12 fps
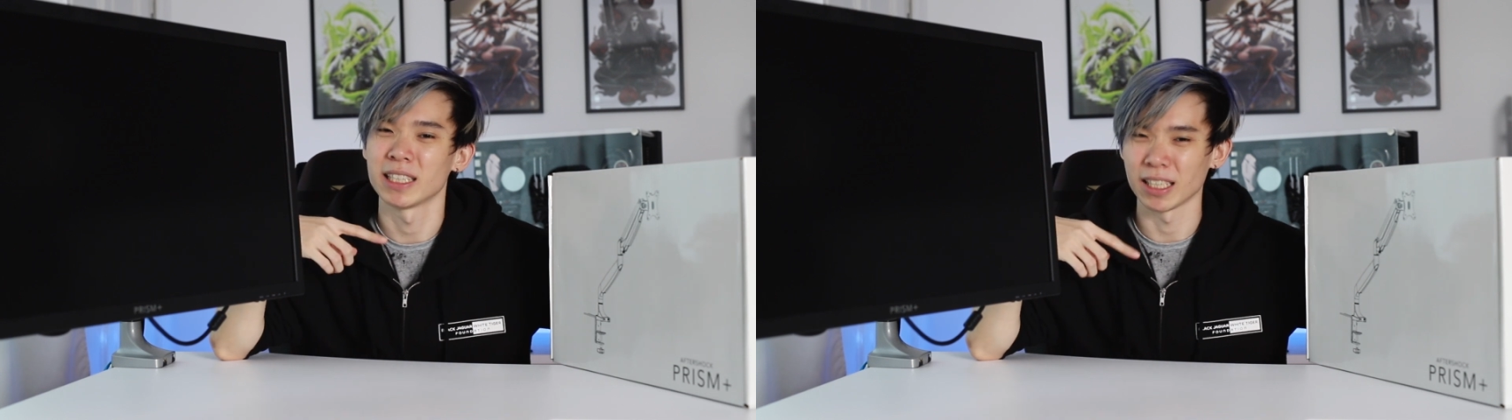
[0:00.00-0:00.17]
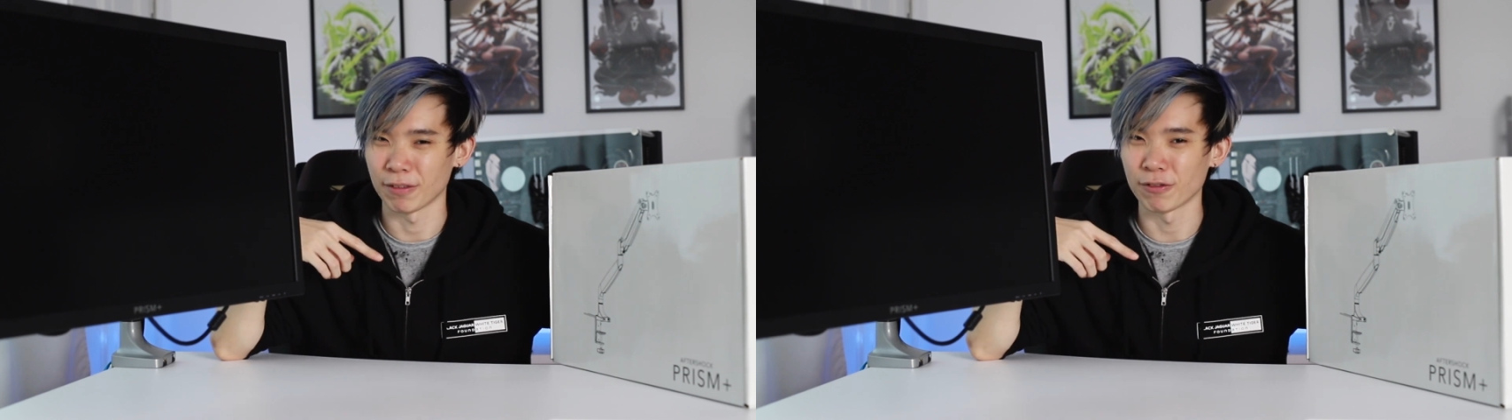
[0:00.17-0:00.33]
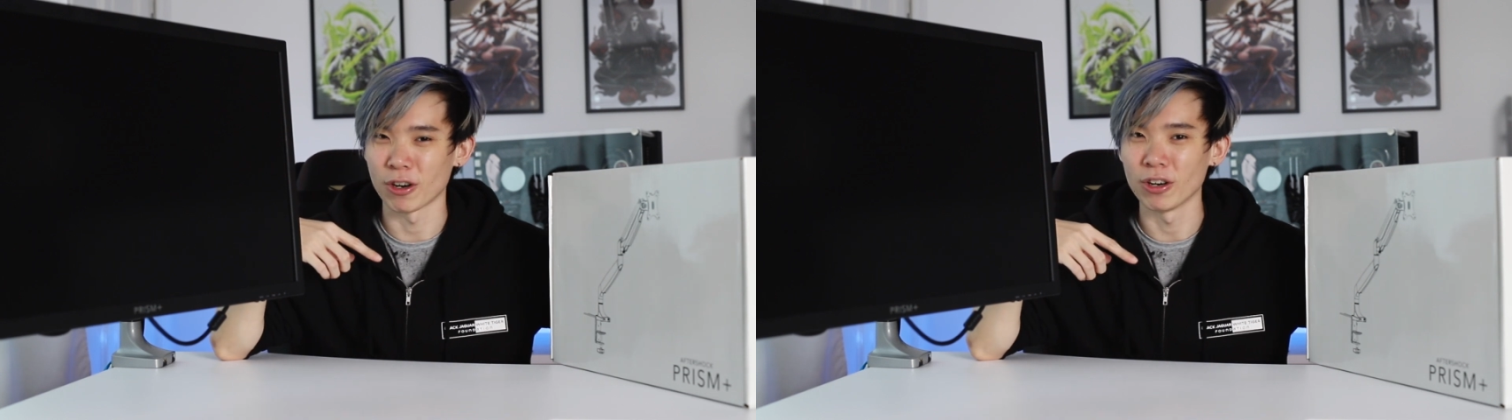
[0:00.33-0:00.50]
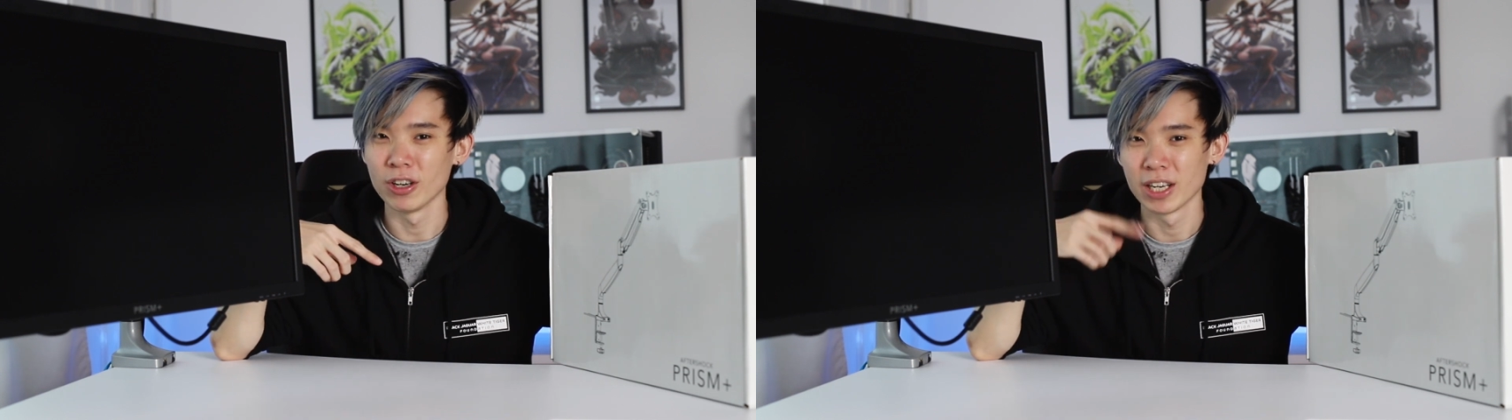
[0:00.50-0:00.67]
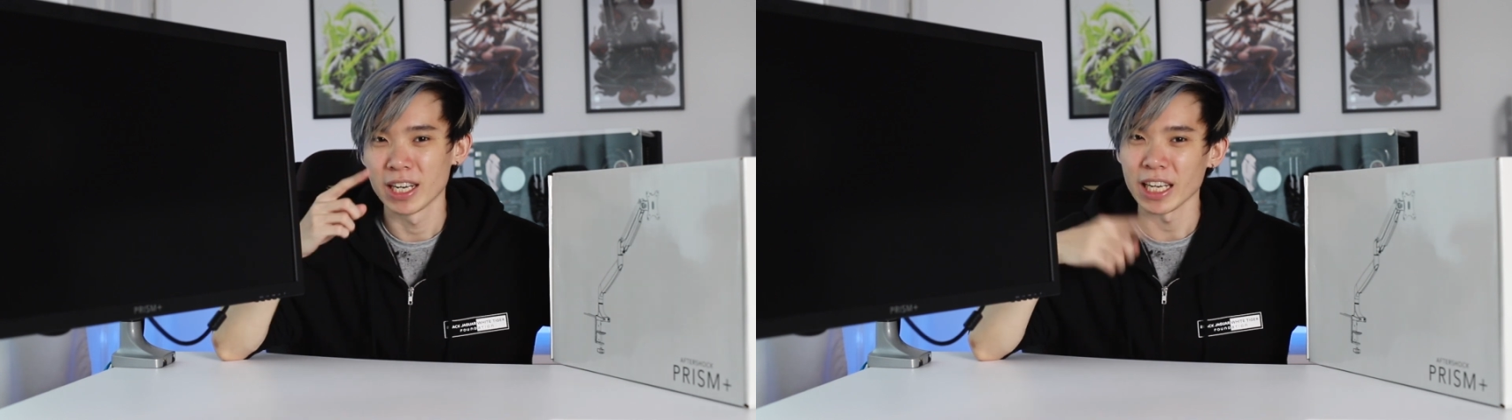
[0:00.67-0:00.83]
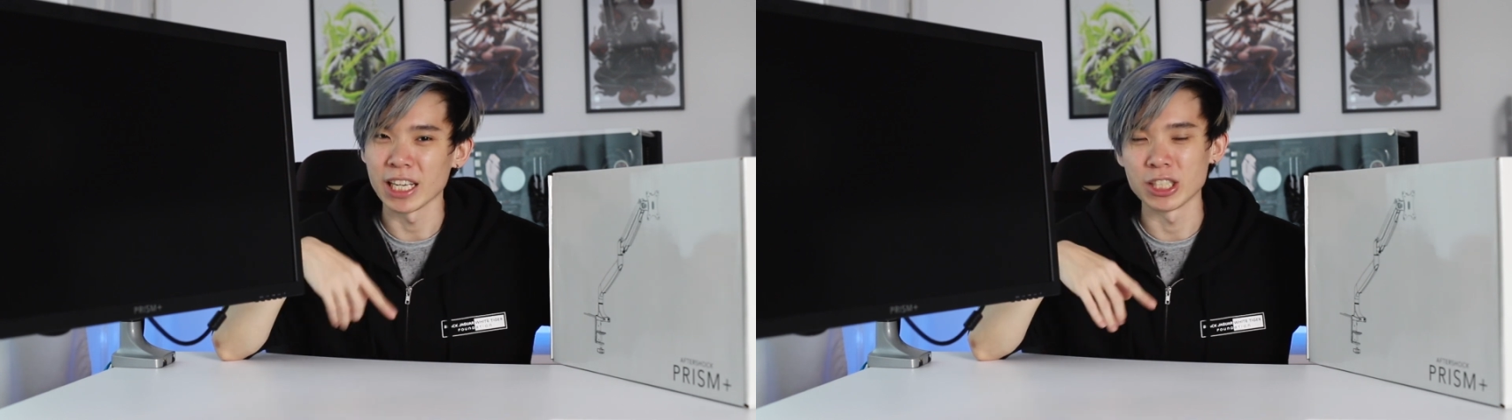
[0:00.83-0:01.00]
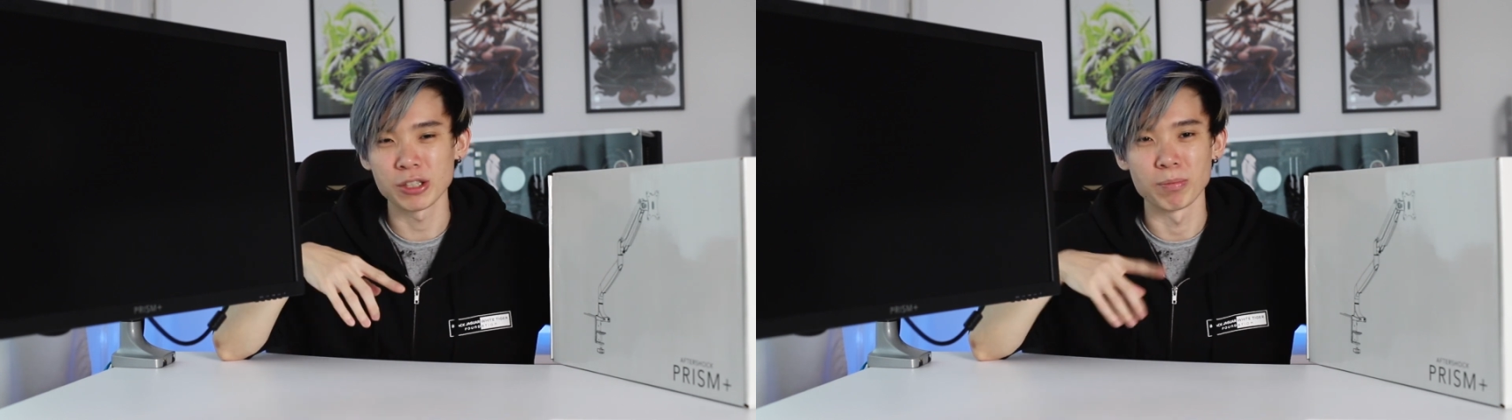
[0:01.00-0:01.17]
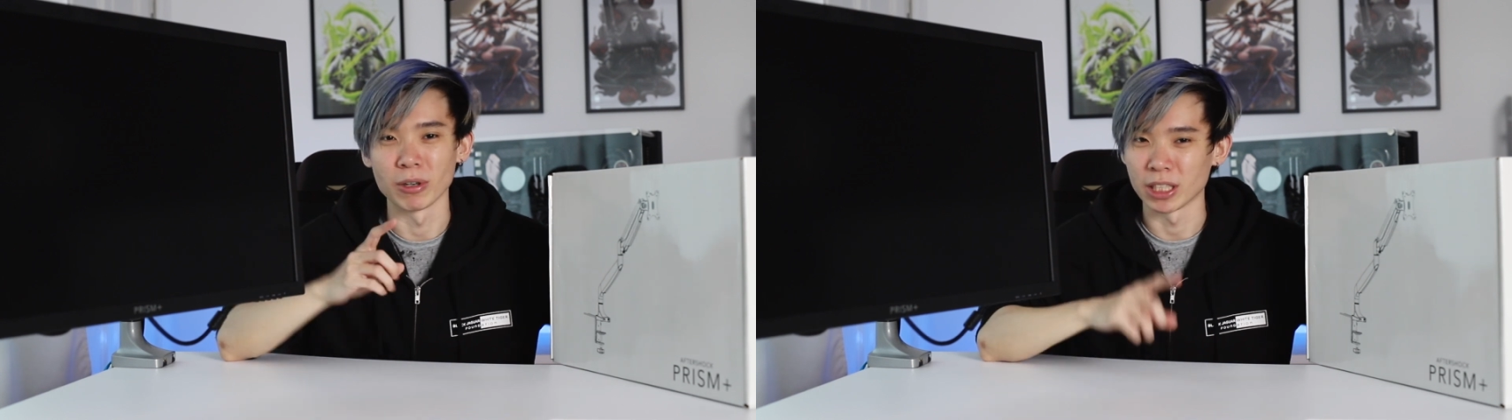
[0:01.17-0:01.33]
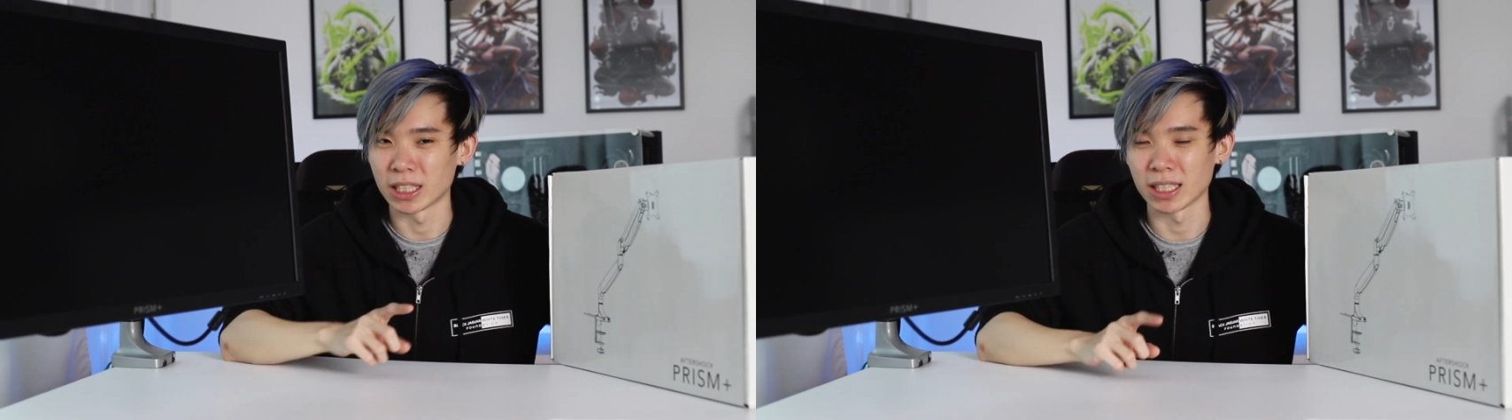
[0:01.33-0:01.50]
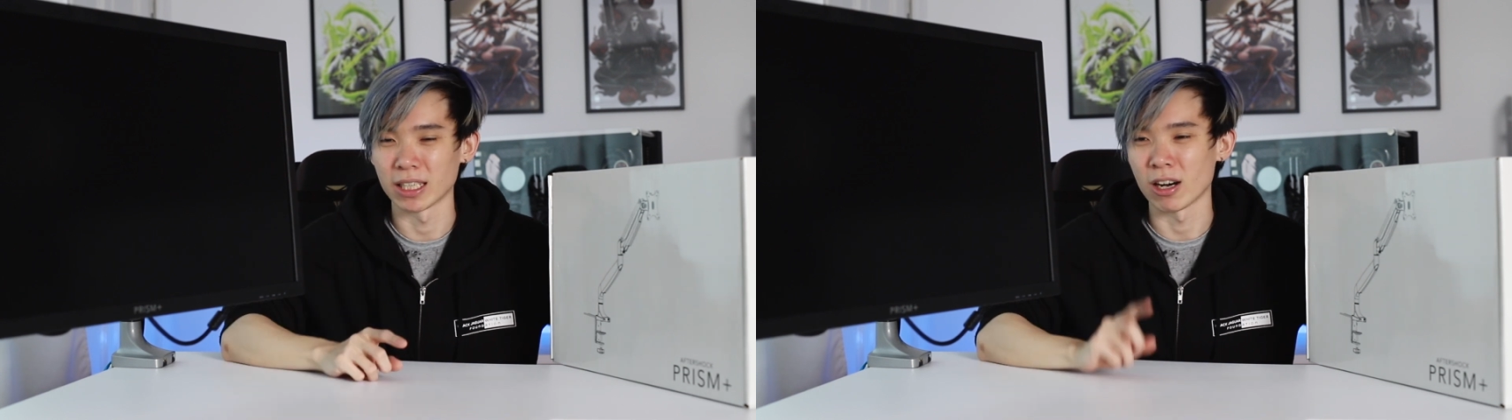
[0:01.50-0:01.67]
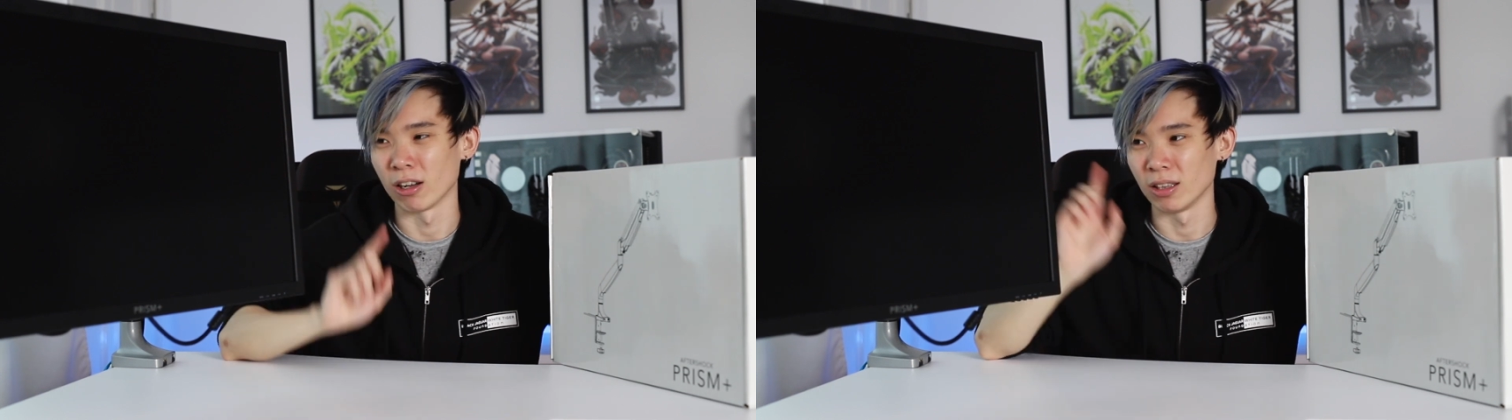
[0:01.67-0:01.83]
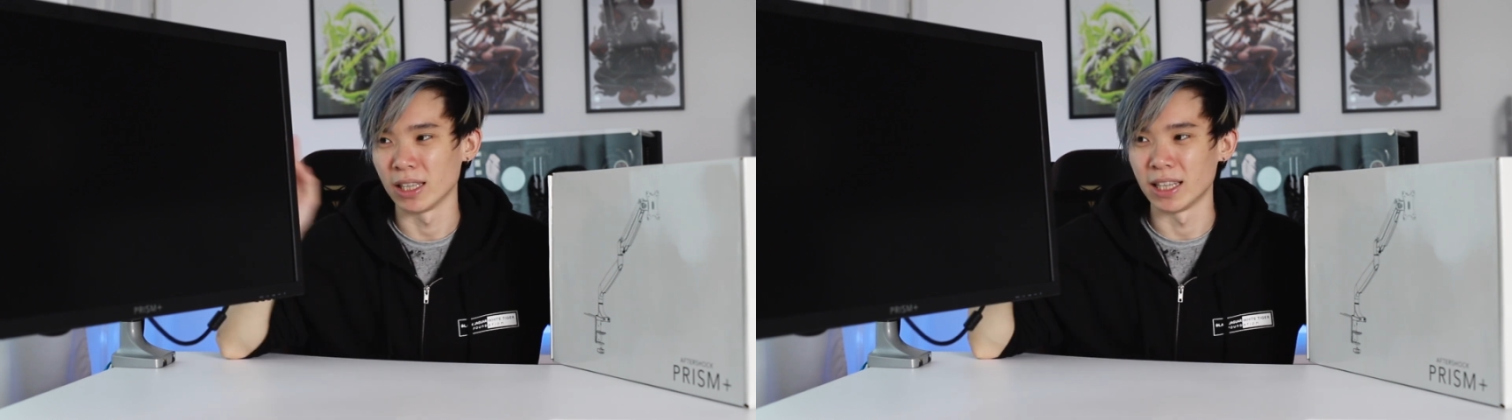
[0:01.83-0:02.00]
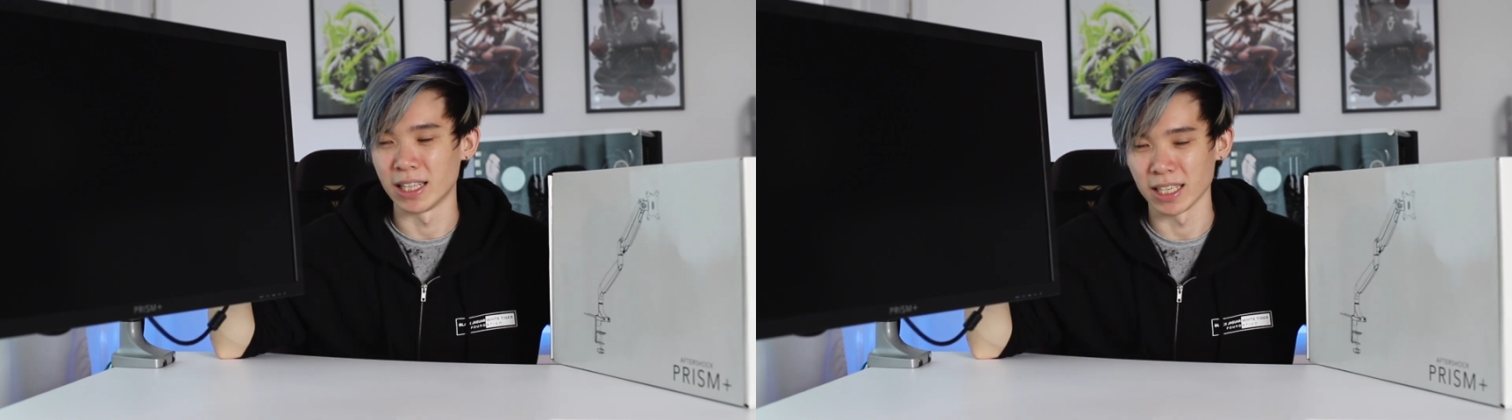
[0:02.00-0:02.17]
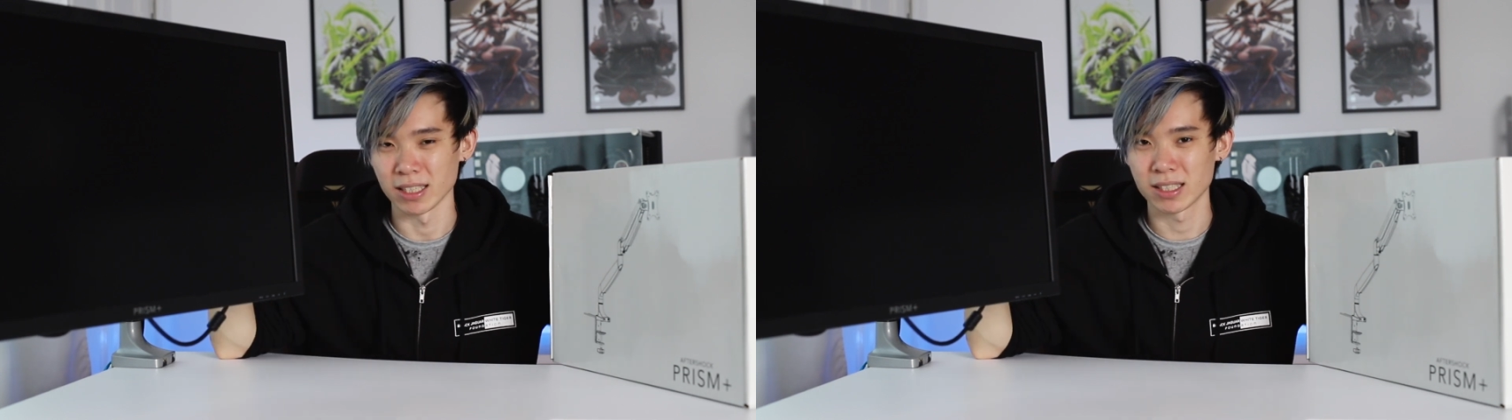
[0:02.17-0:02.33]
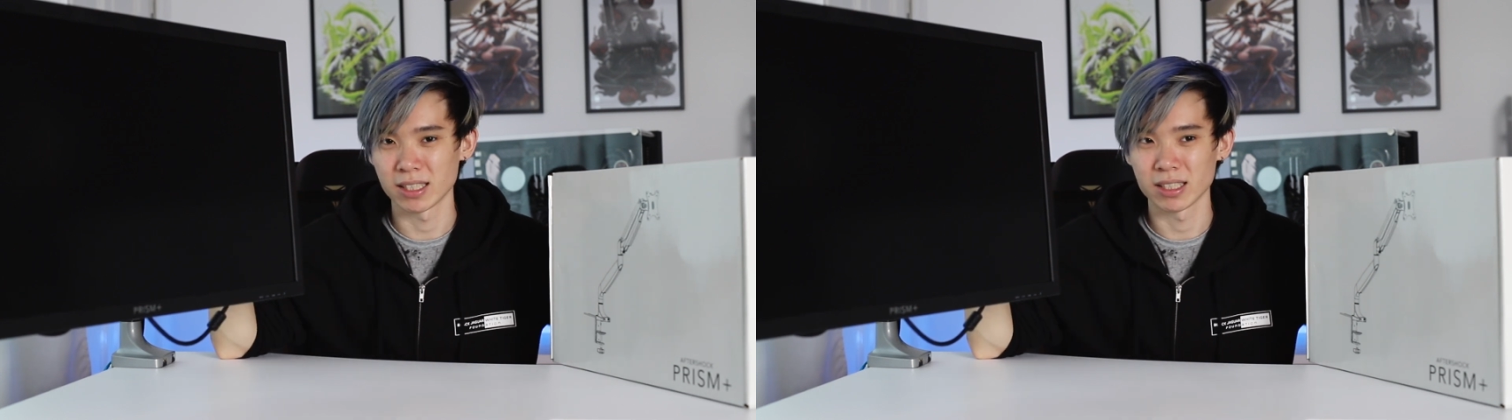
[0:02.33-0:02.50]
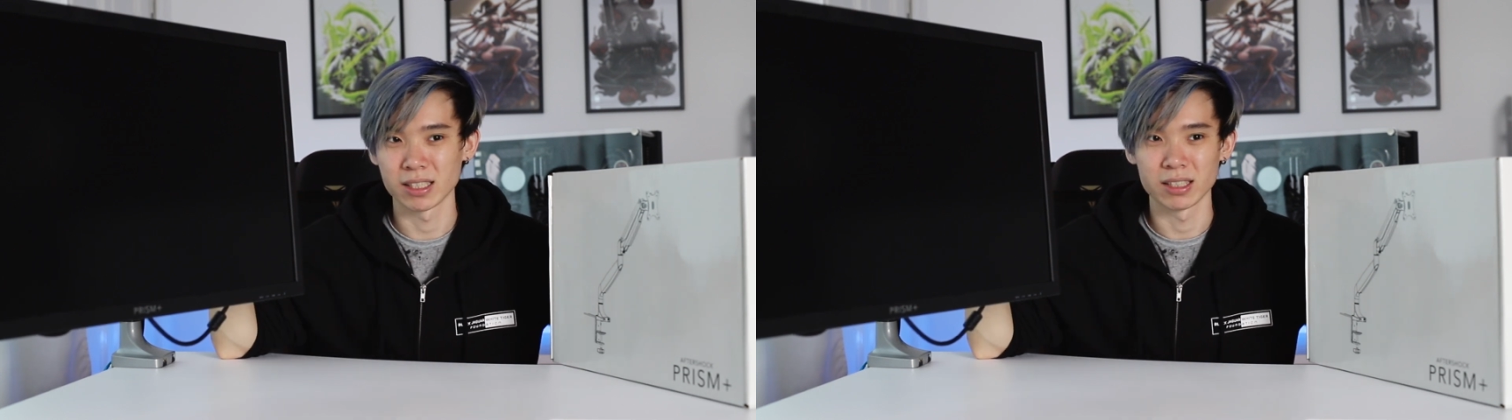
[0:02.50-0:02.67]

34-inch monitor on this.